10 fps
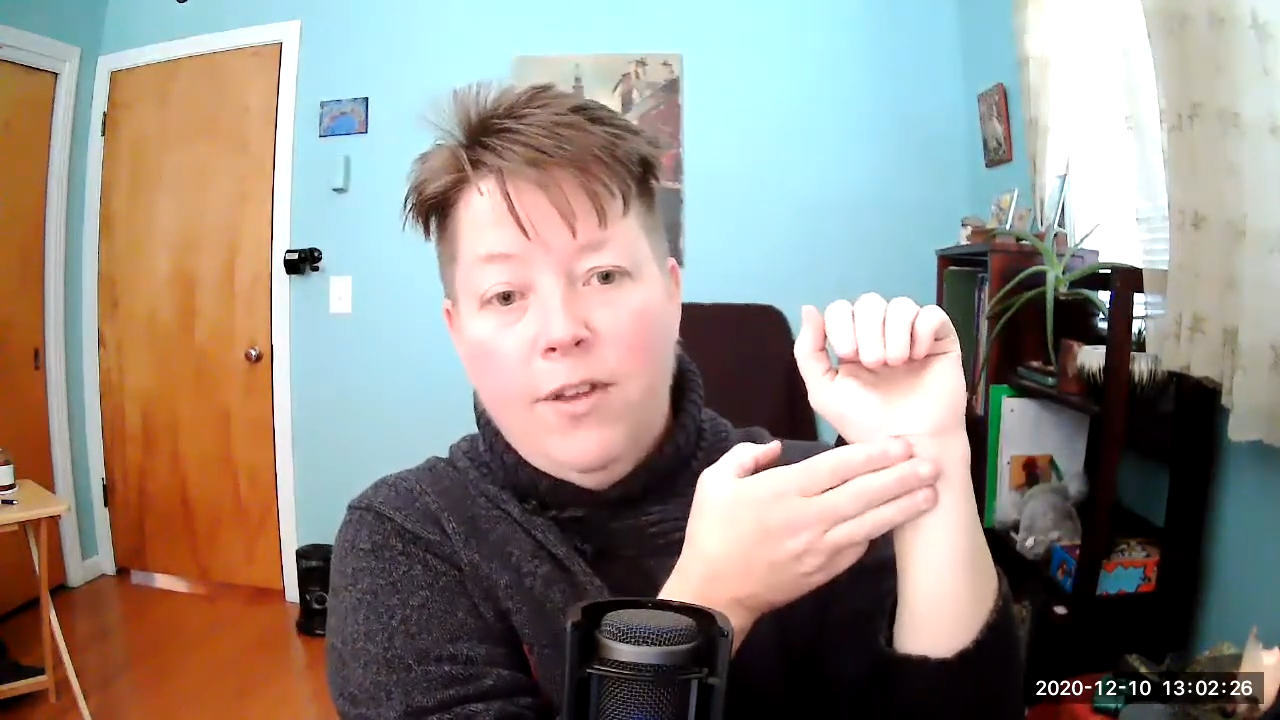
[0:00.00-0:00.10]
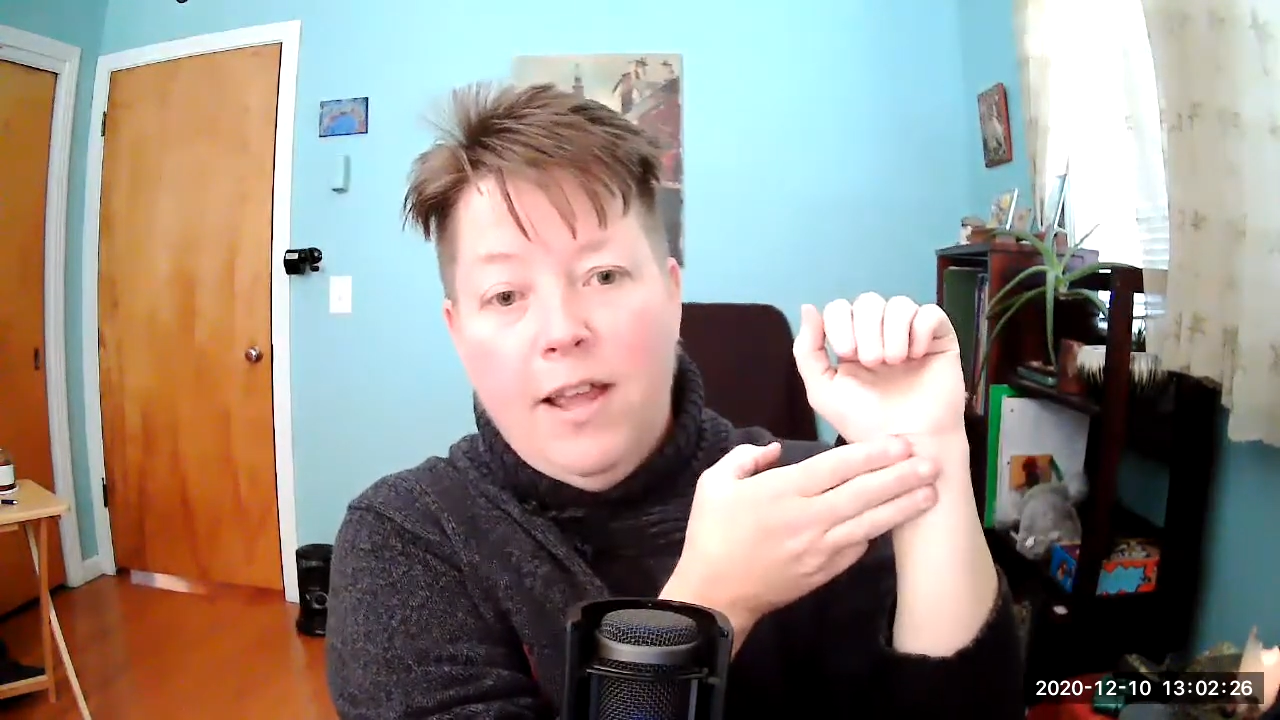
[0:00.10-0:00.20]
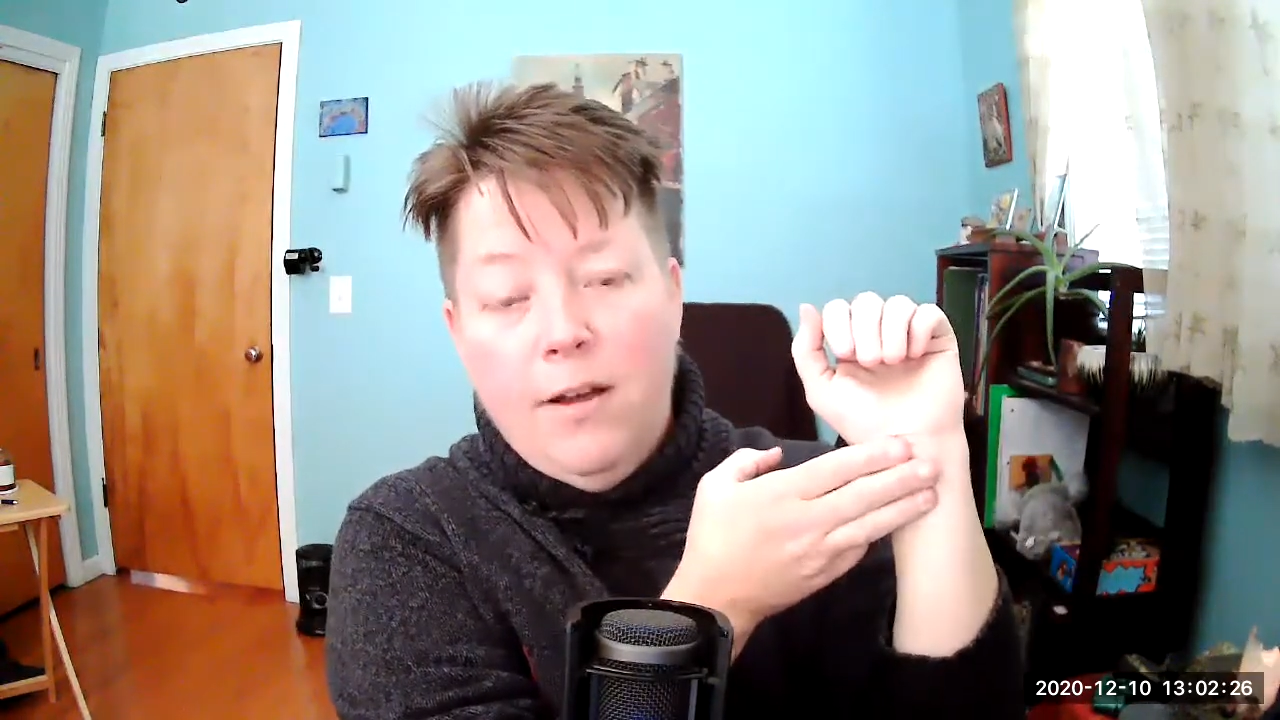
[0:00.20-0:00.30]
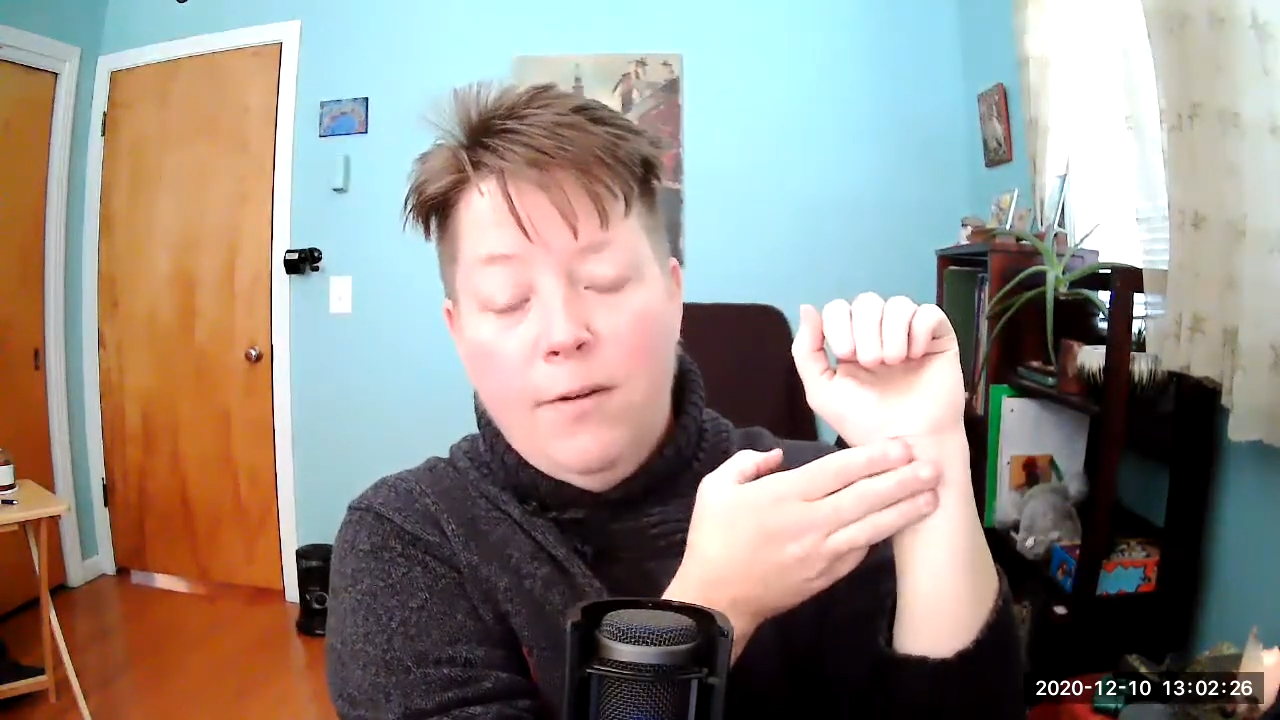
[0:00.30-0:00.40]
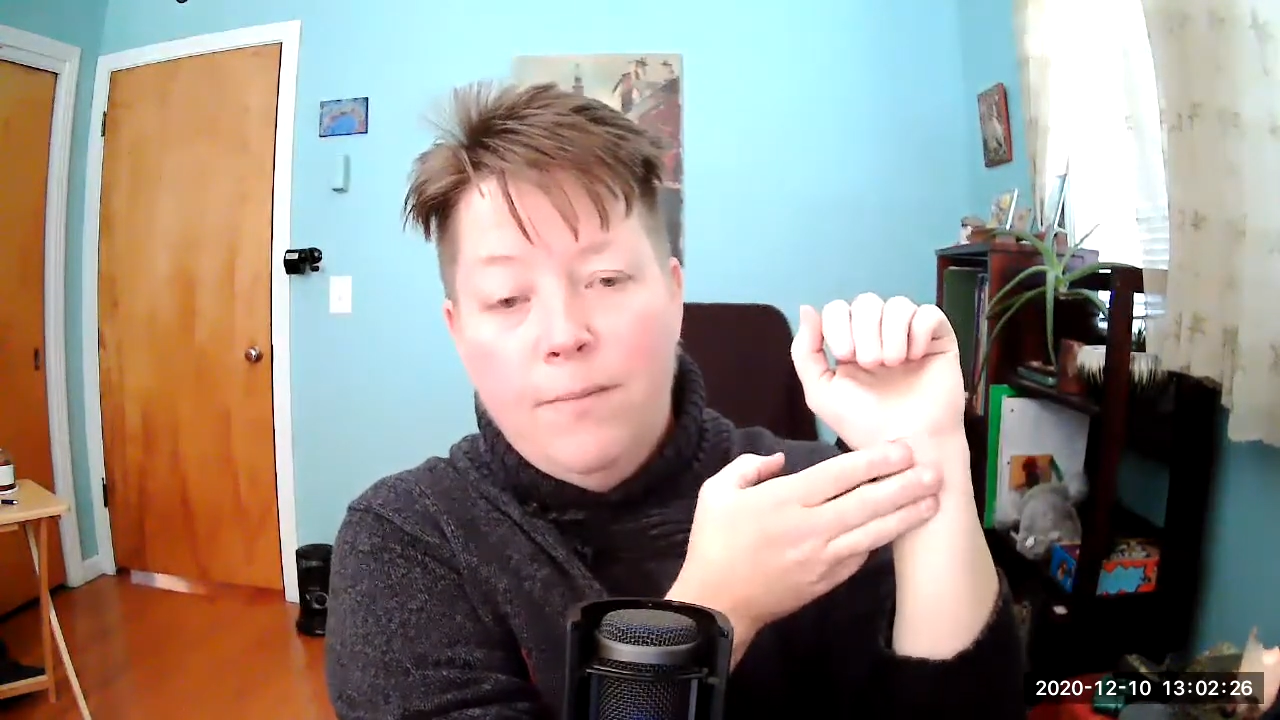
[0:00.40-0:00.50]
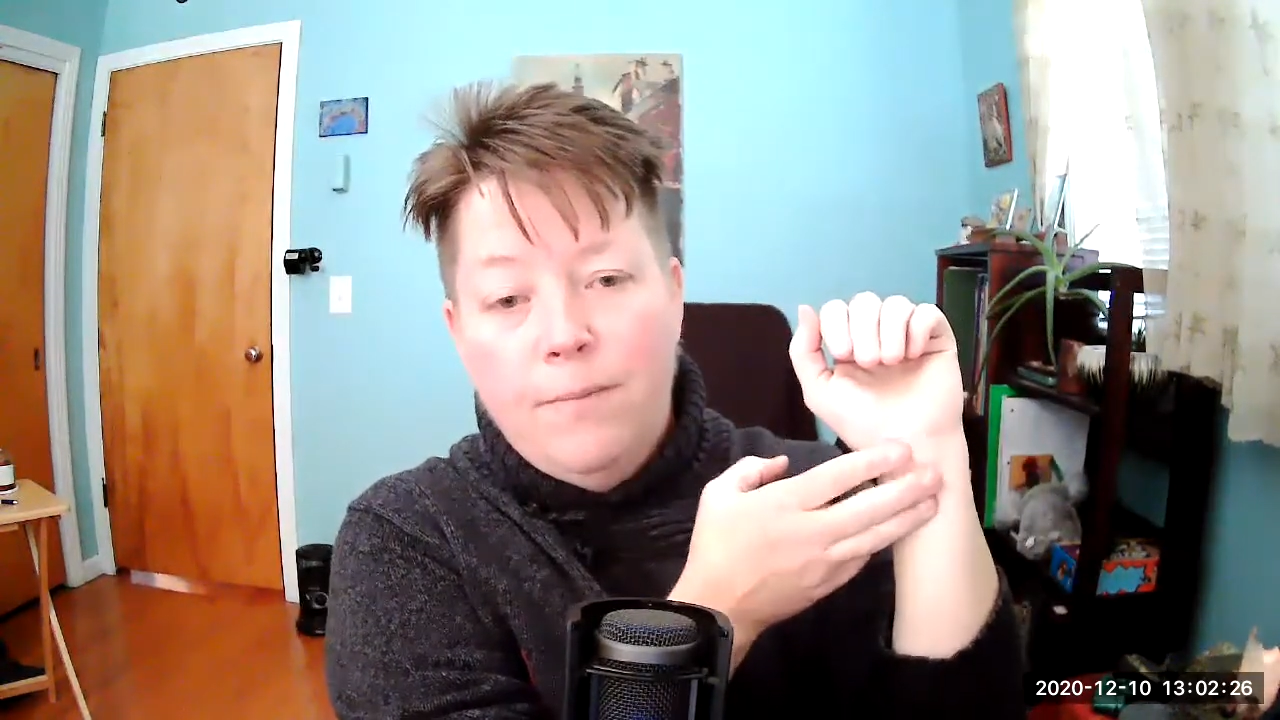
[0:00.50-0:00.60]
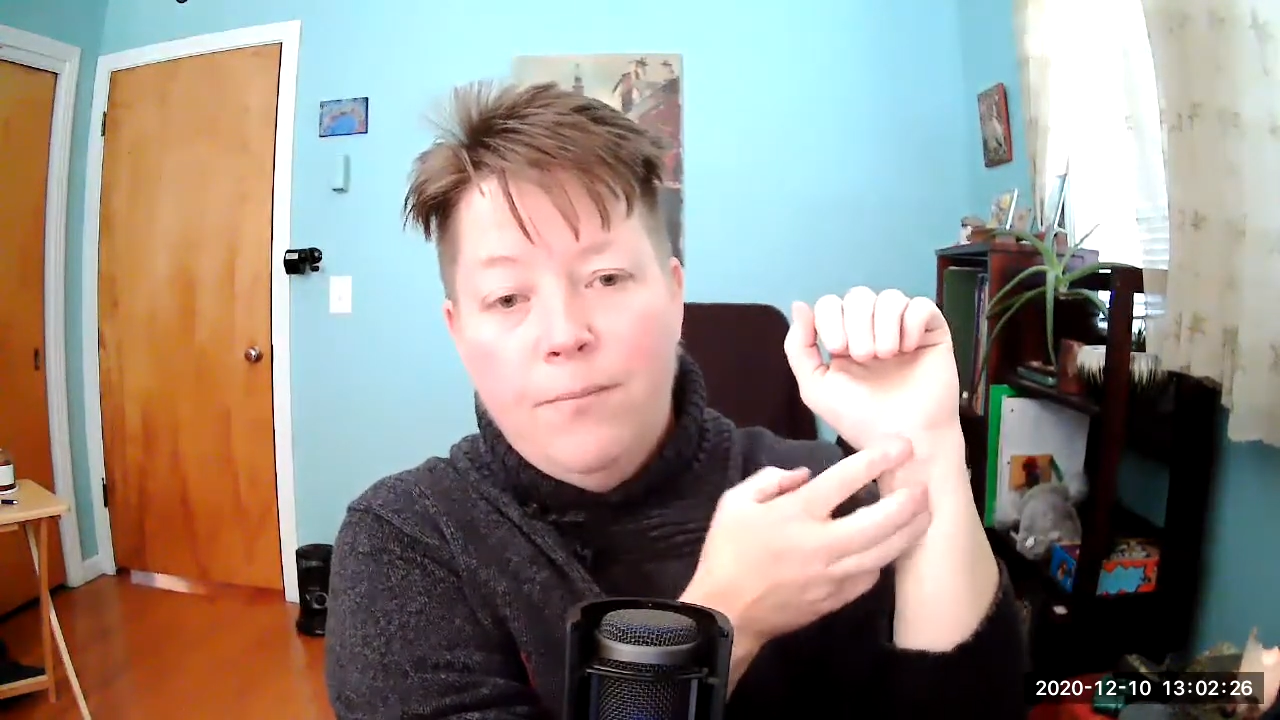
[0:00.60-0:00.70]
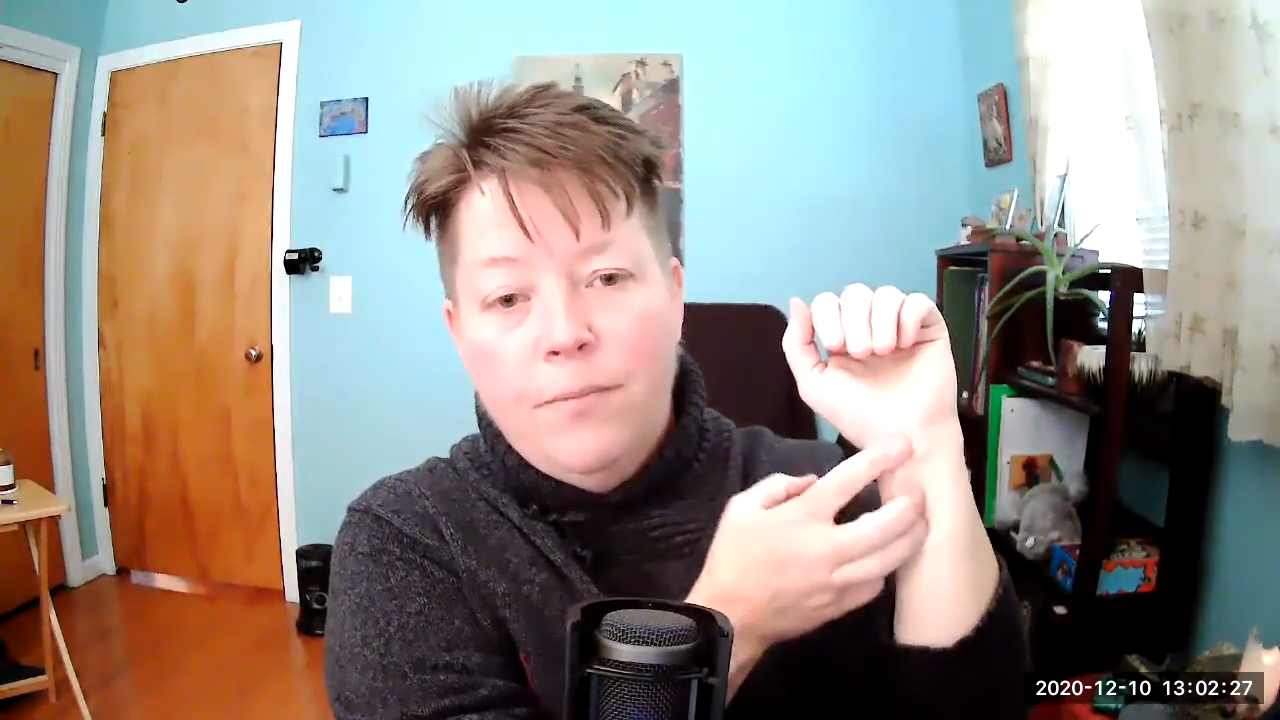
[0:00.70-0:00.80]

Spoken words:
down,